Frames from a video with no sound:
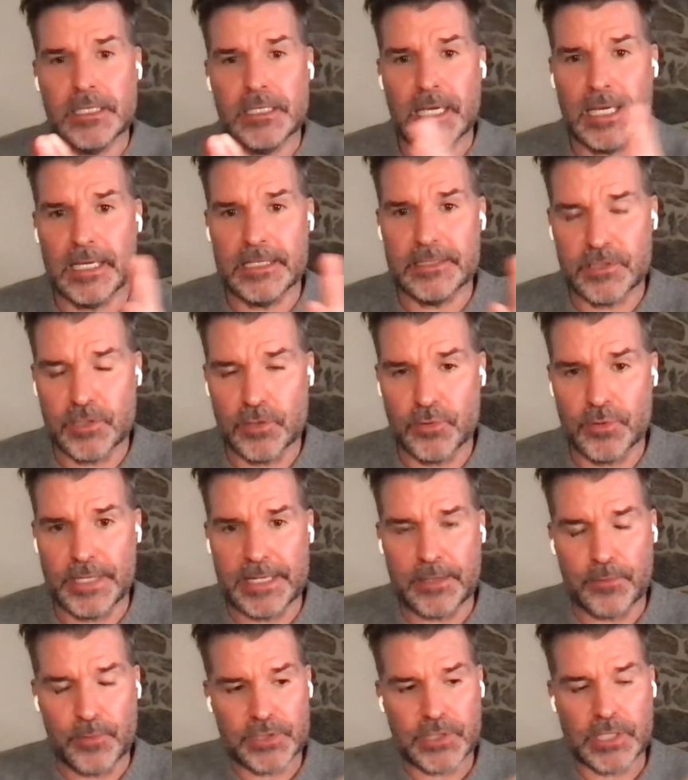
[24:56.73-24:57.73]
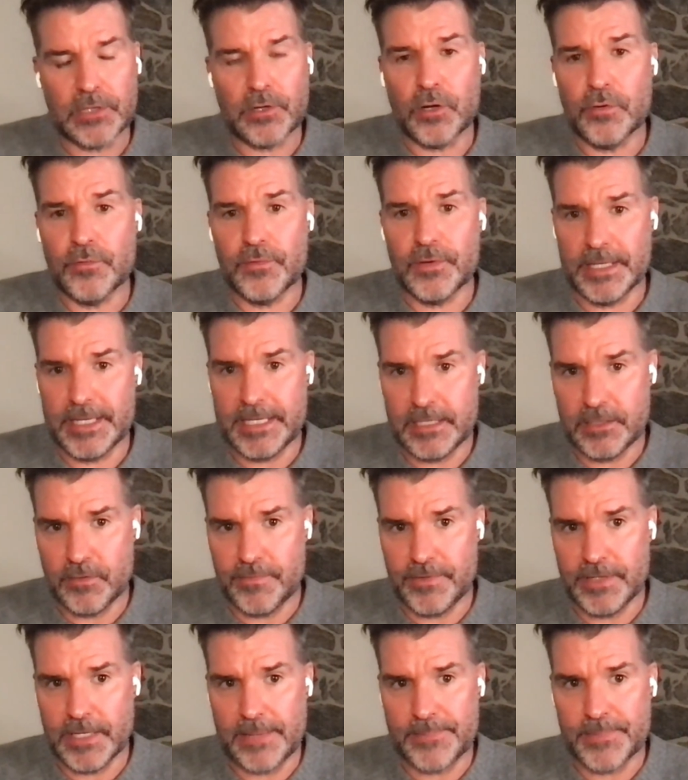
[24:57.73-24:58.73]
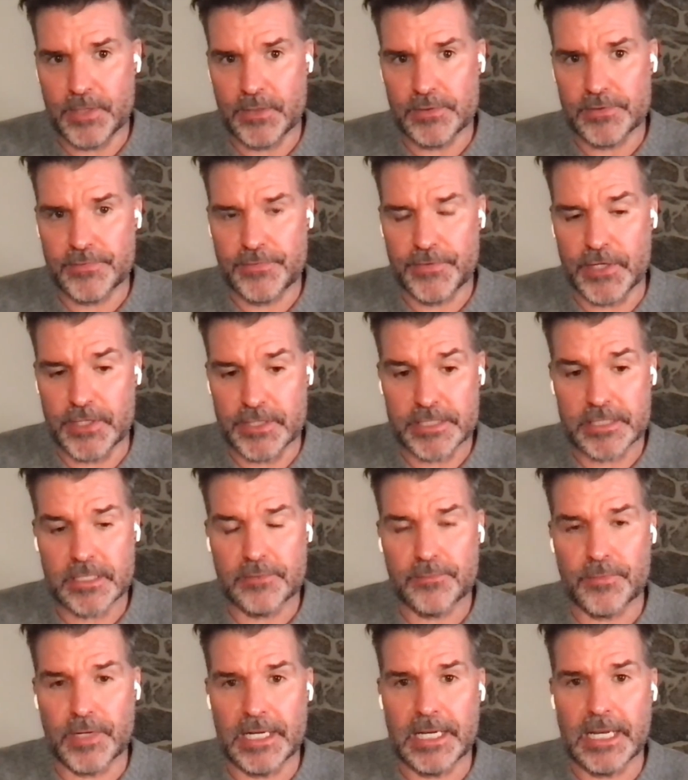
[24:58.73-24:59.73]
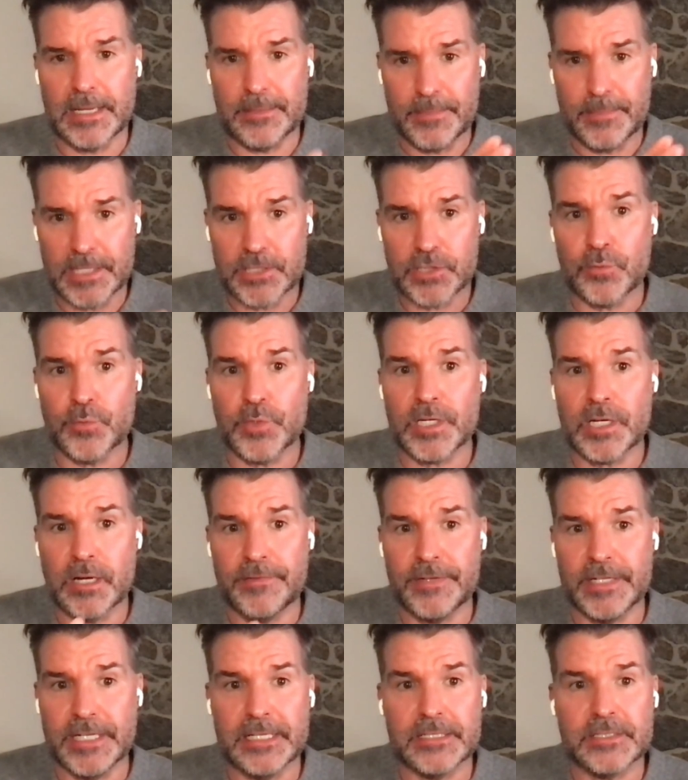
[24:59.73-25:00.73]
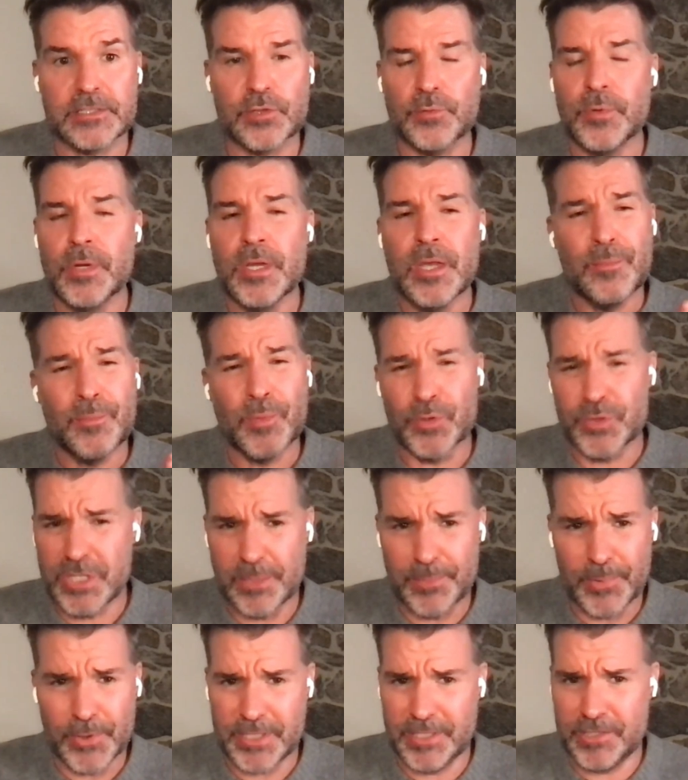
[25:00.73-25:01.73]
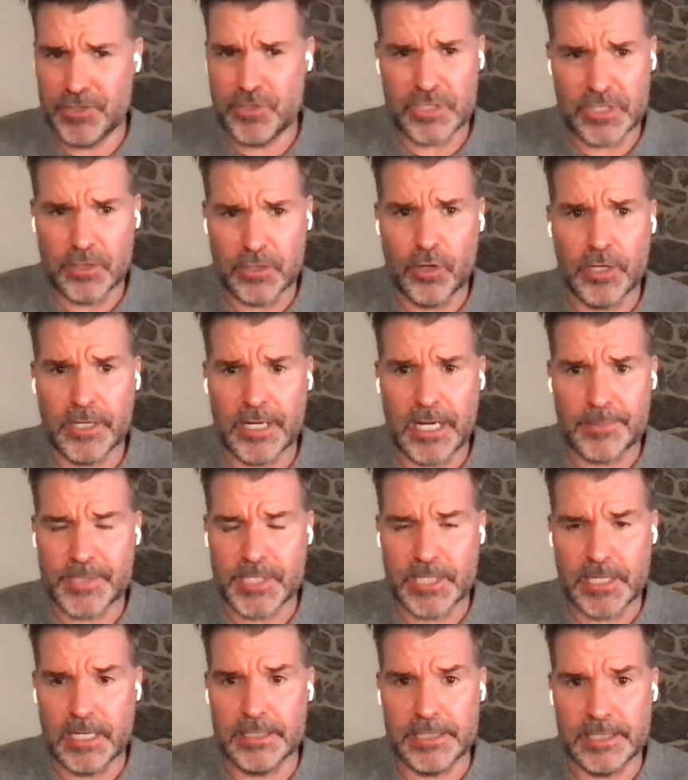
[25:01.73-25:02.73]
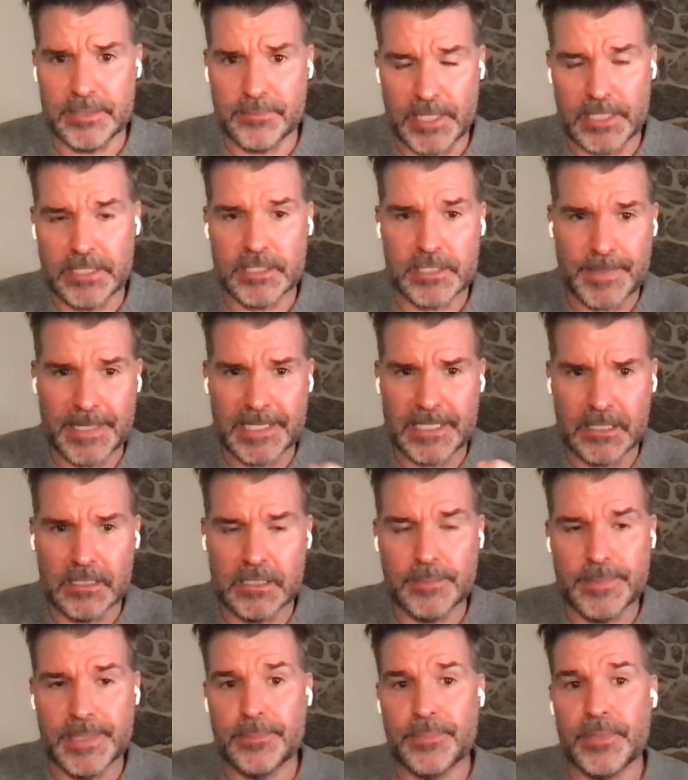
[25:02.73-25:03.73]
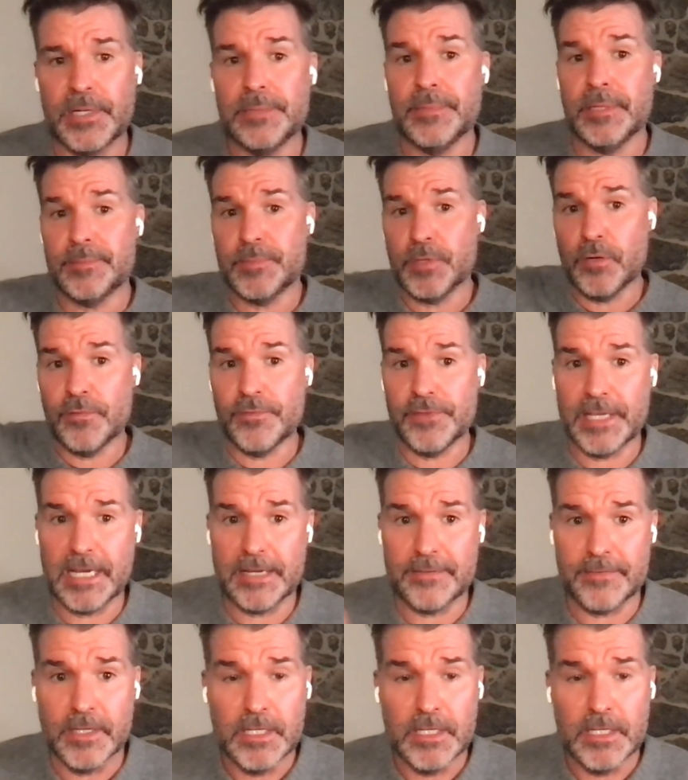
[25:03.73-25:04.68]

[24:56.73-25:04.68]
And so like we try to overlay and overlap those first, right? And make sure we're covering it. So most of the book is just long optionality, right? You're spending a little bit of premium to hopefully have